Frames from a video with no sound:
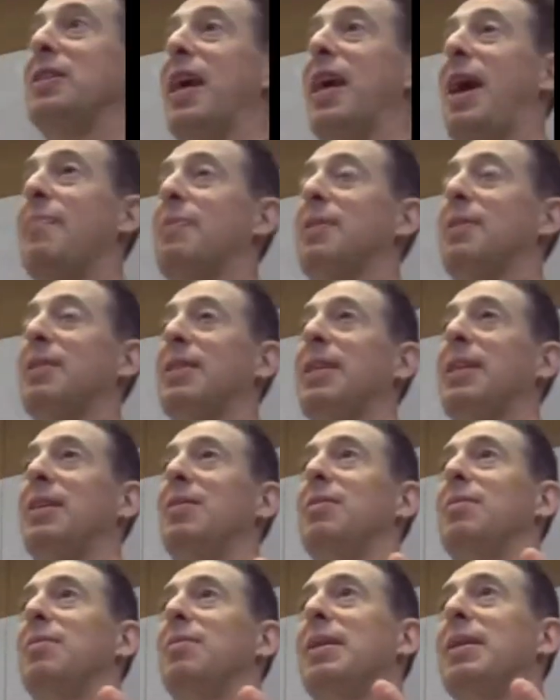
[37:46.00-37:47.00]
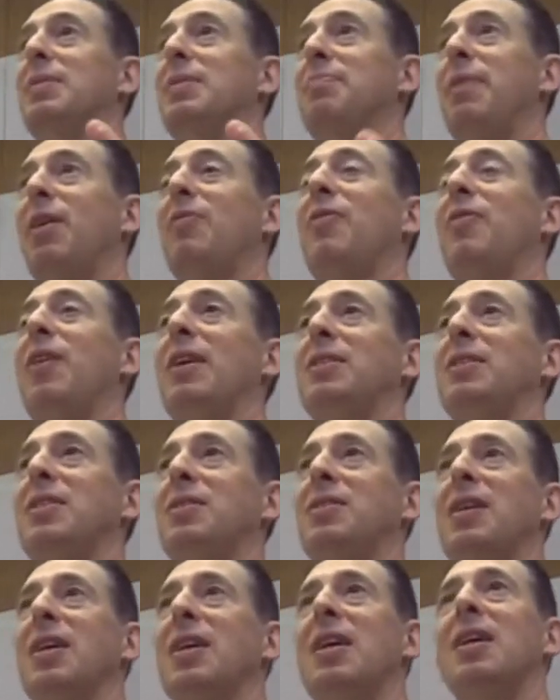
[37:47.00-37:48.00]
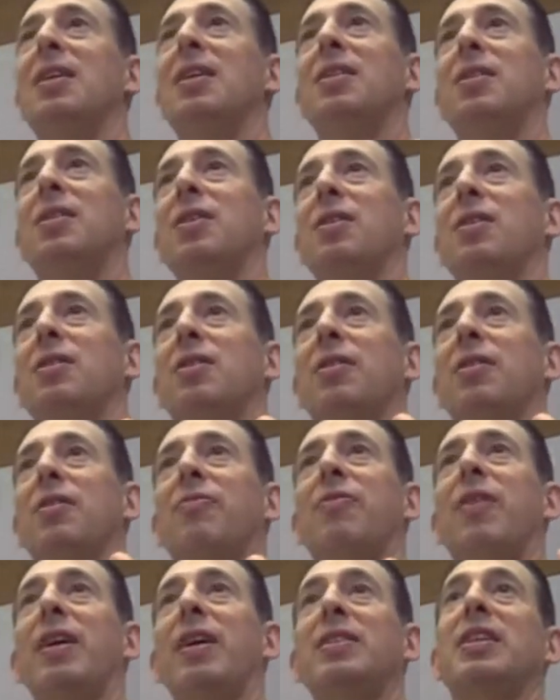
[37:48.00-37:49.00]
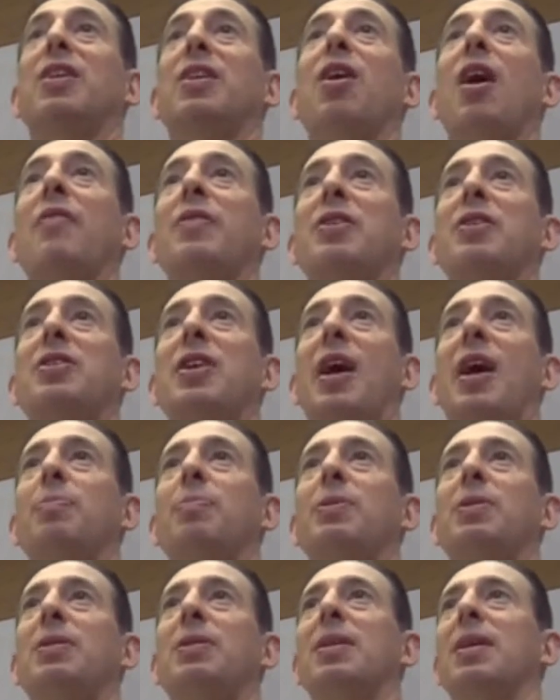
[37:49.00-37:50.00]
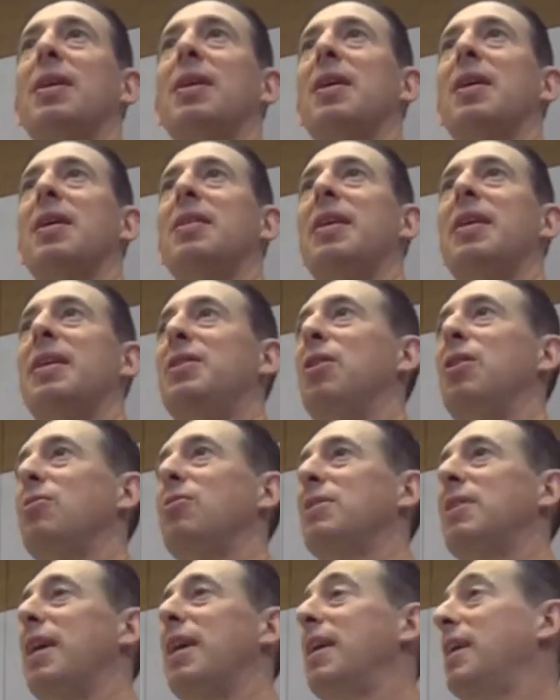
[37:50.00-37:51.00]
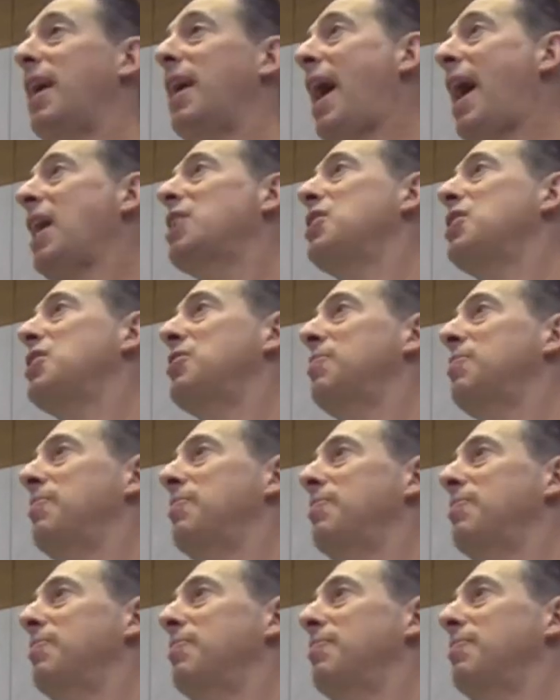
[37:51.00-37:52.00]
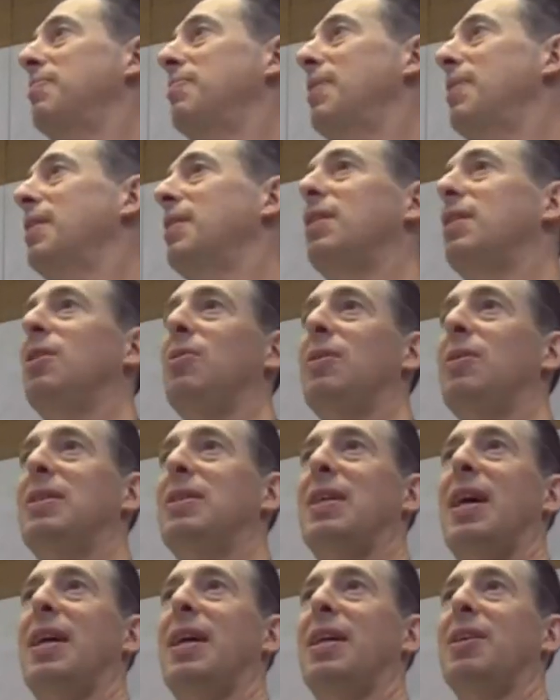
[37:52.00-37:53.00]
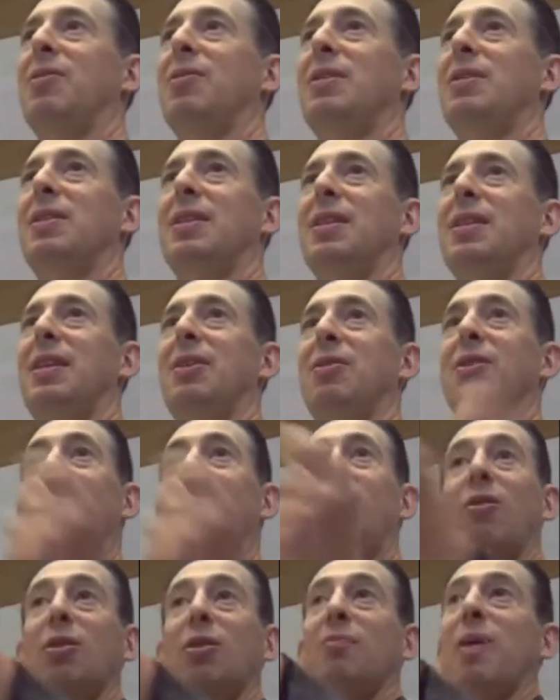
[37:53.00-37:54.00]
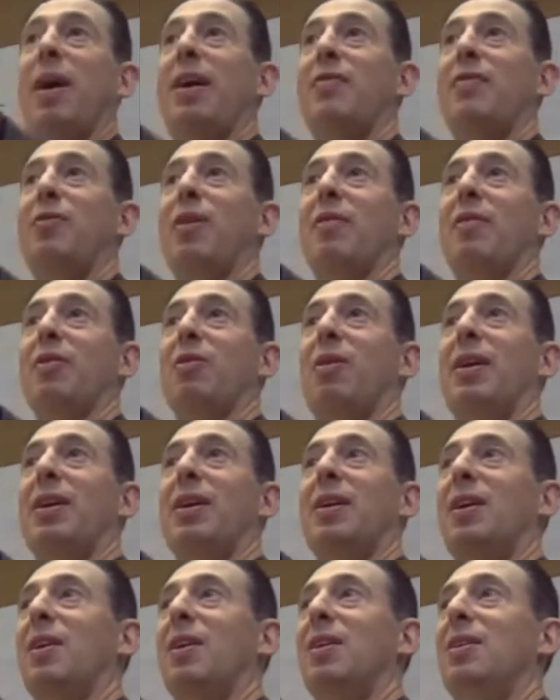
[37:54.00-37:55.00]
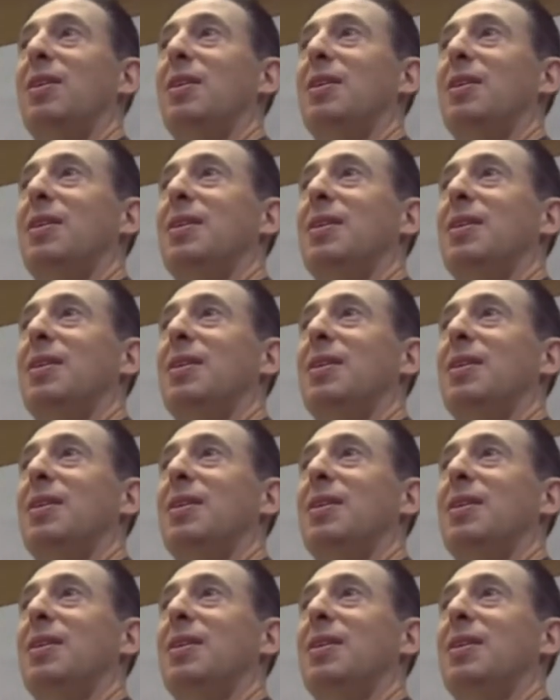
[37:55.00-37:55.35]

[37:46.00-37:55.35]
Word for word: happens here in Belfast. There's the fancy coffee shops. They don't take cash on the Lower East Side increasingly. You can only pay if you have a credit card.